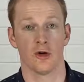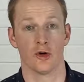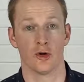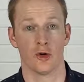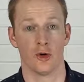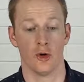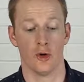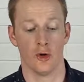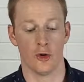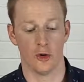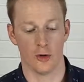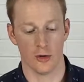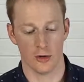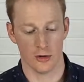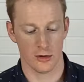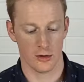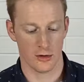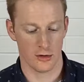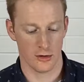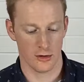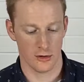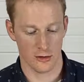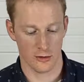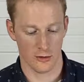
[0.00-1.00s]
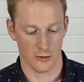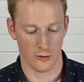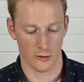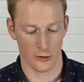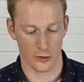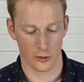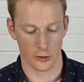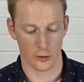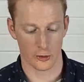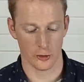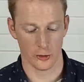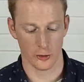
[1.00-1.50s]
5,
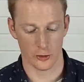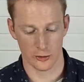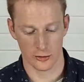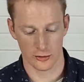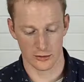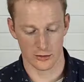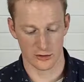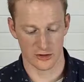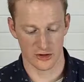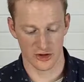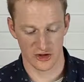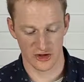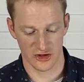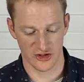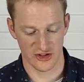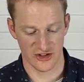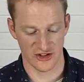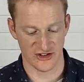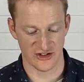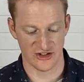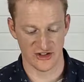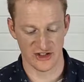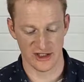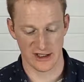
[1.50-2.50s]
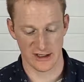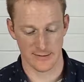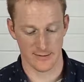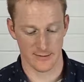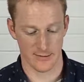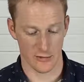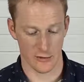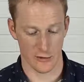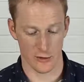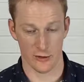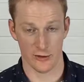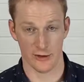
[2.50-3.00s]
6,
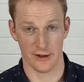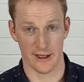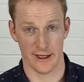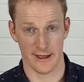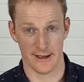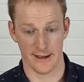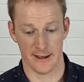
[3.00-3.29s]
7 or 7,